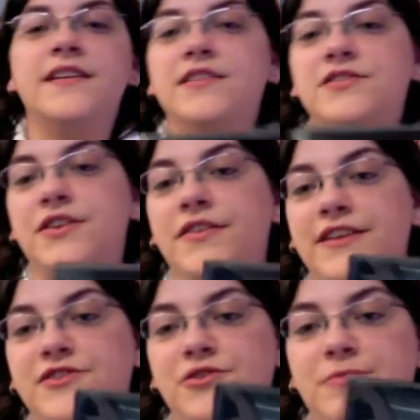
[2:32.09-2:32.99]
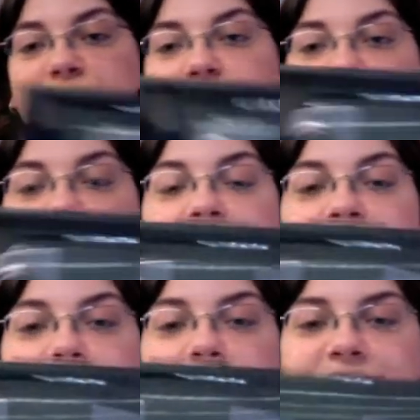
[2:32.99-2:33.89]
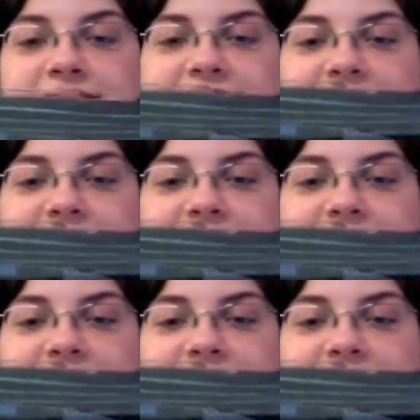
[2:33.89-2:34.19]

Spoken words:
so that two people can play at once.